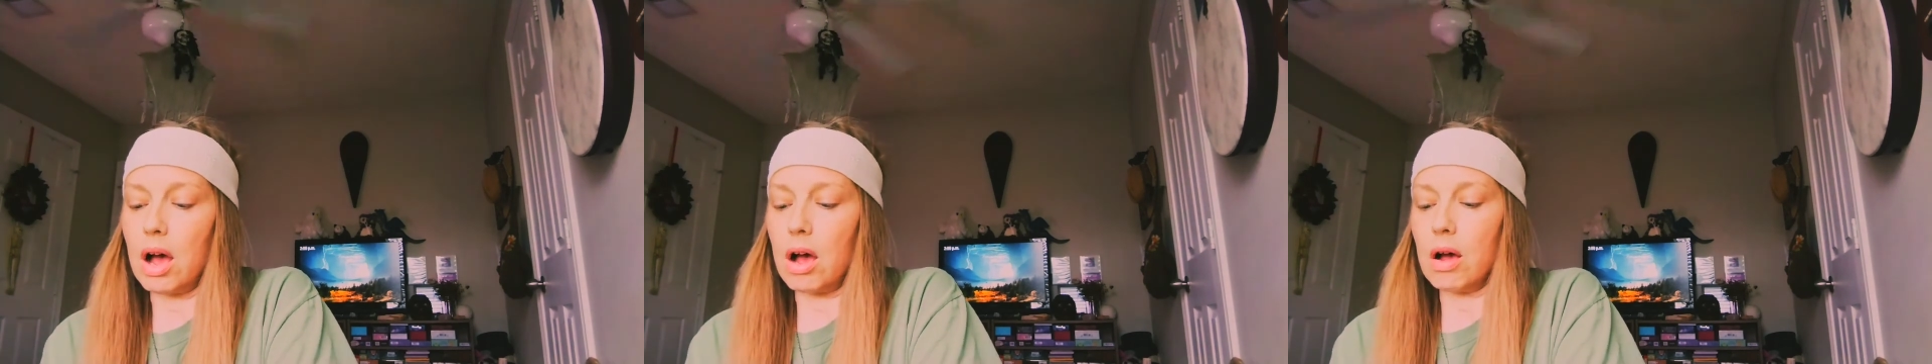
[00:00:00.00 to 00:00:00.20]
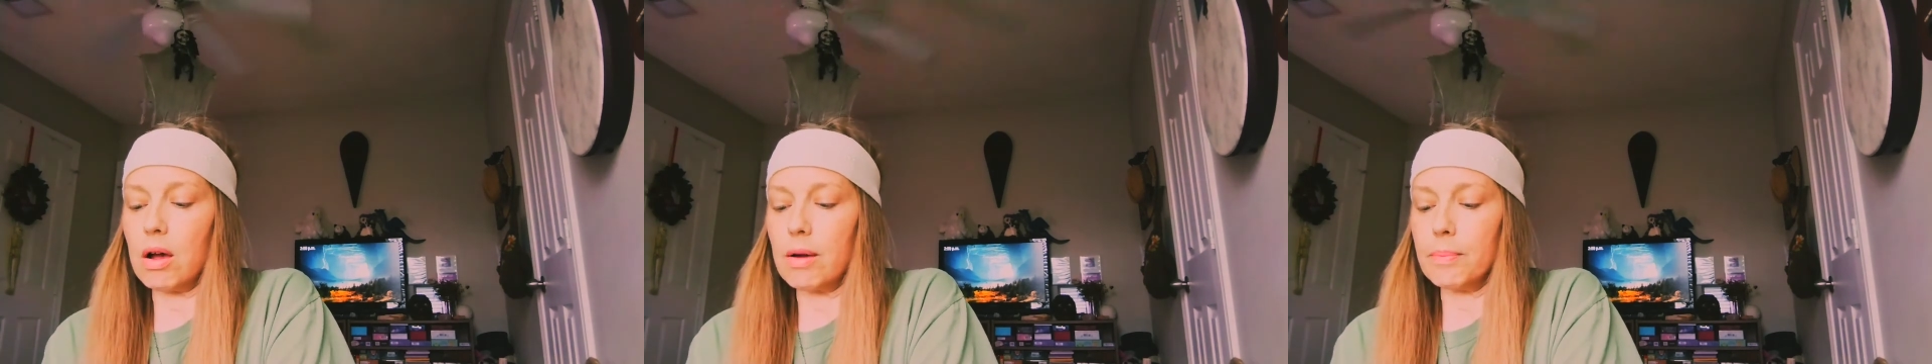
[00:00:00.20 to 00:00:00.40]

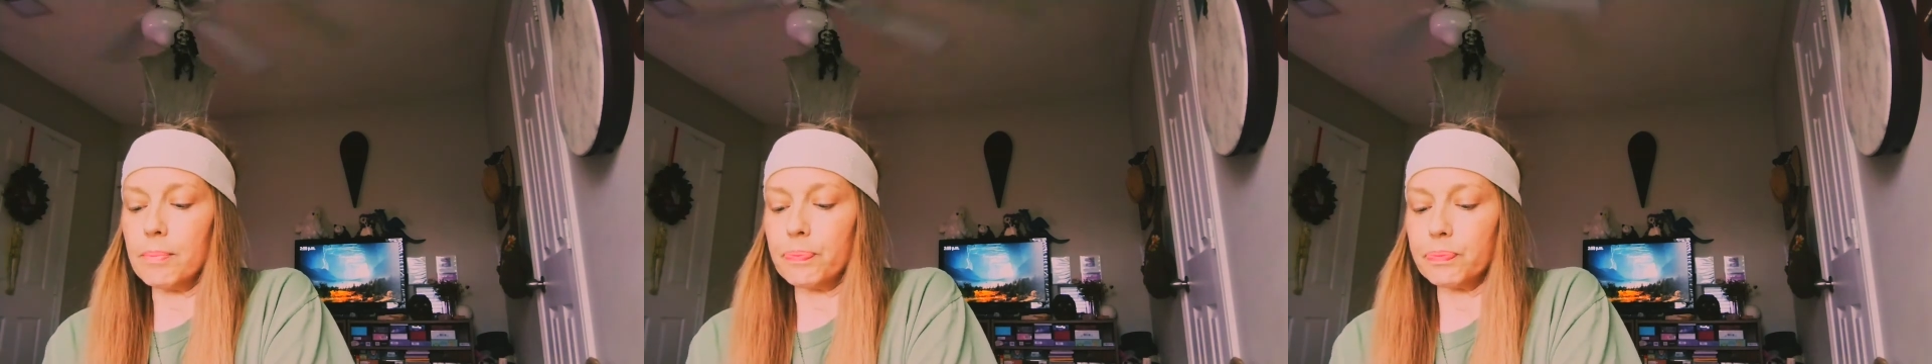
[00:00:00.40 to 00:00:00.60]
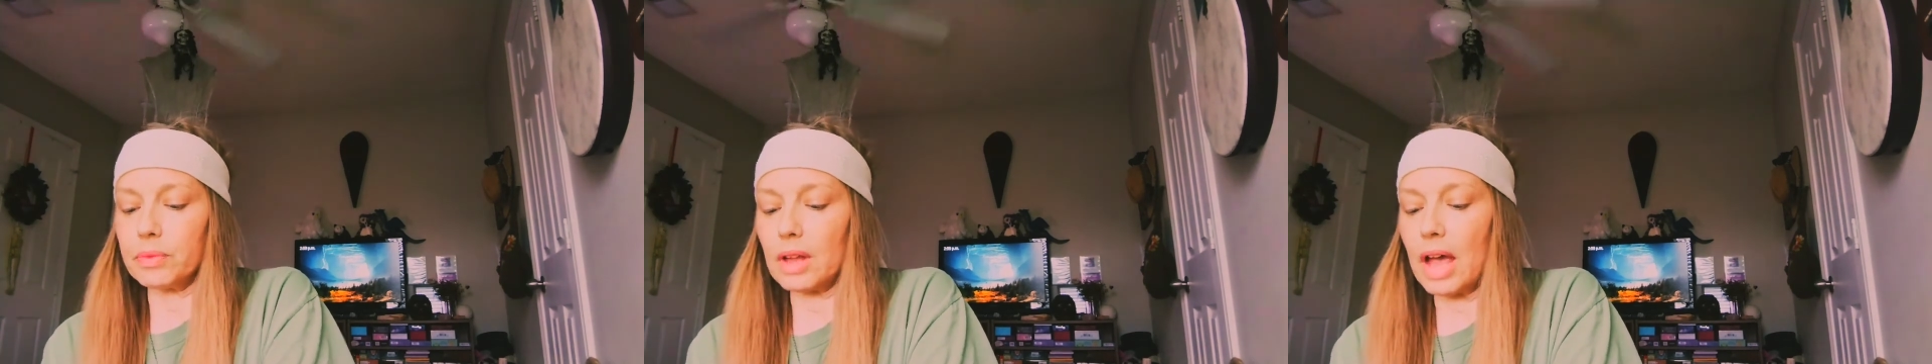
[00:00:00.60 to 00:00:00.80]

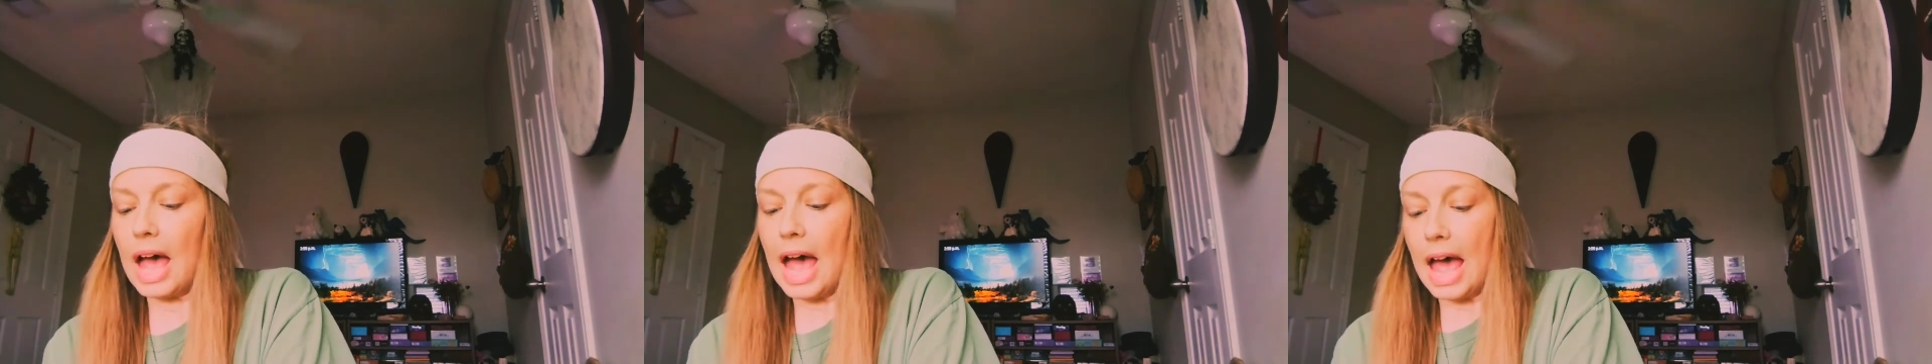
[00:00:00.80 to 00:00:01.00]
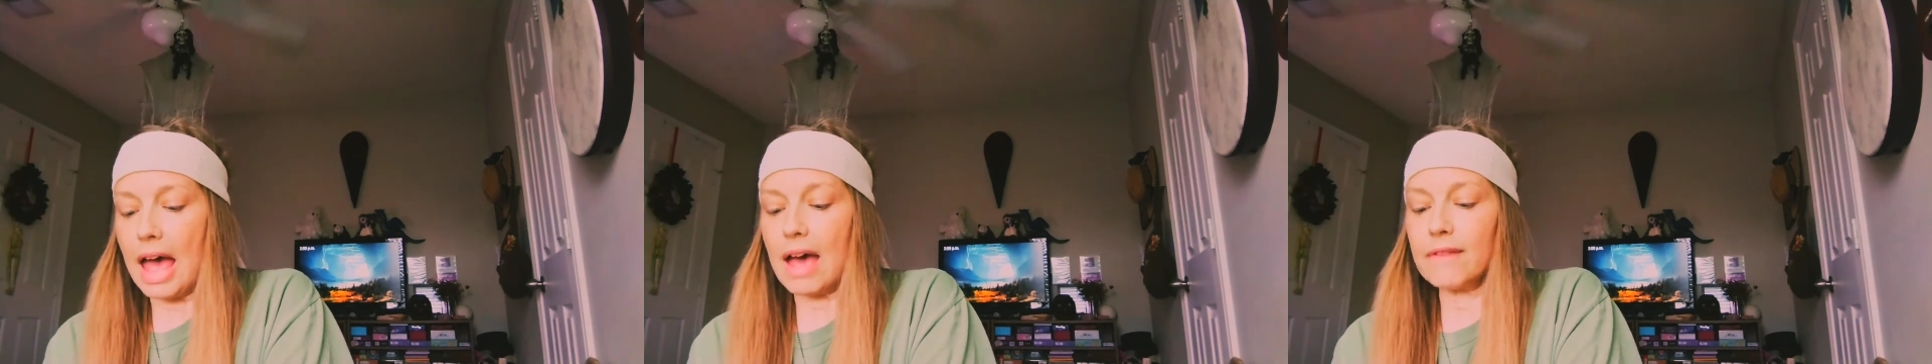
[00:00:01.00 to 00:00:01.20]
I
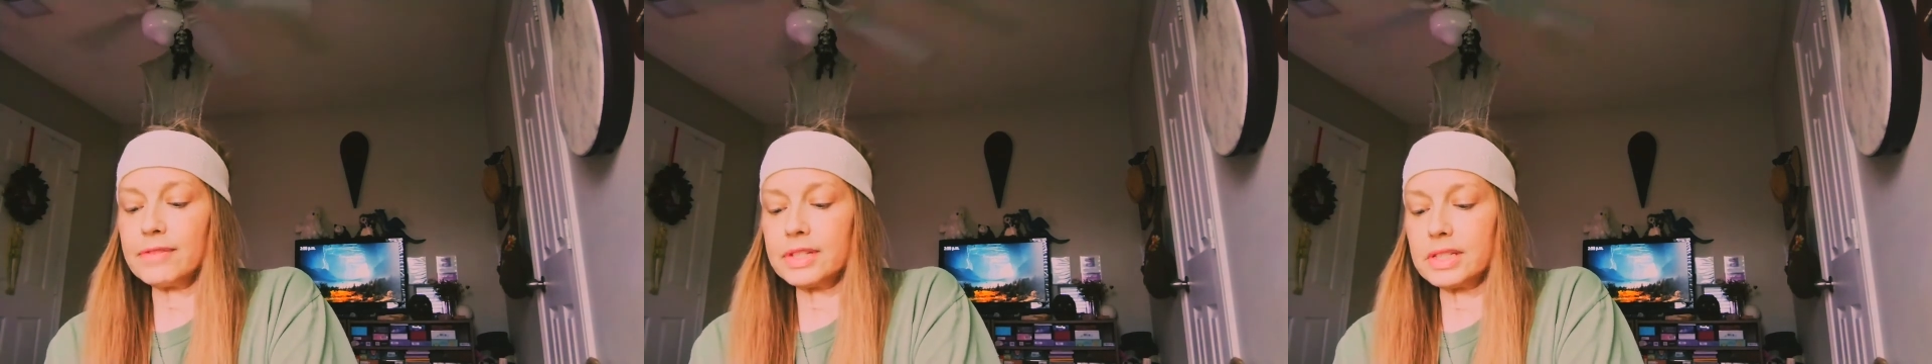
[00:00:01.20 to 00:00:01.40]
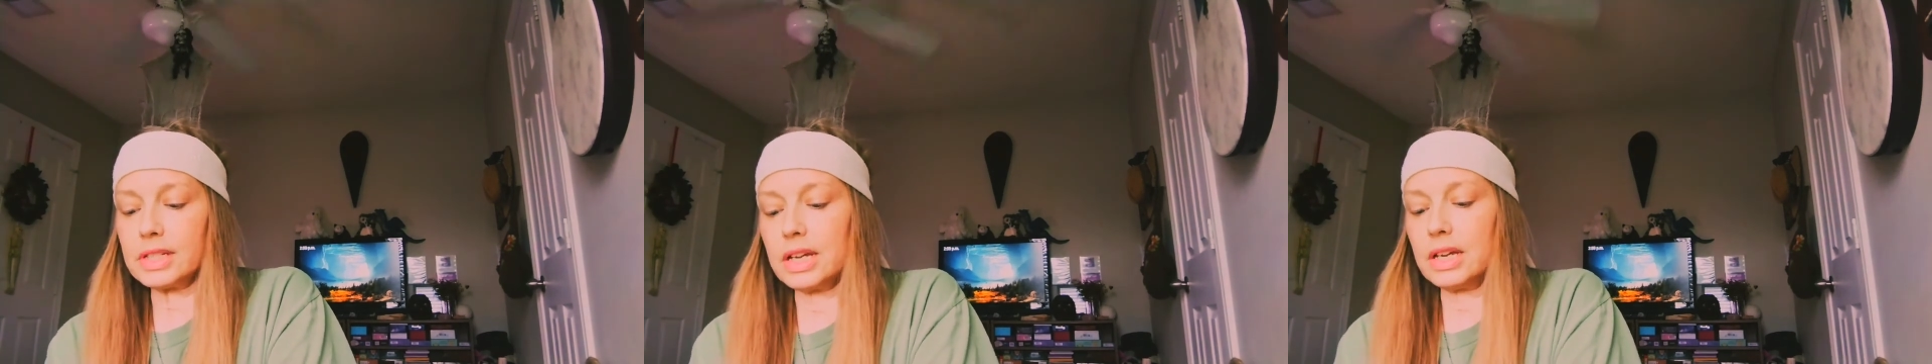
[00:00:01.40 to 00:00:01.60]

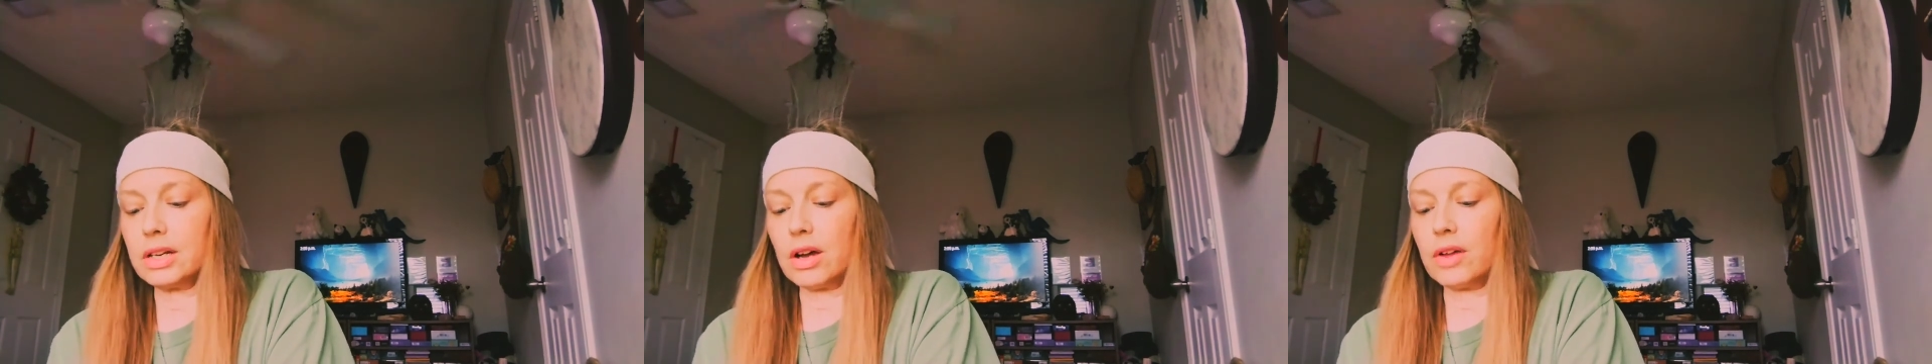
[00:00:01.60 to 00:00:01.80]
have seen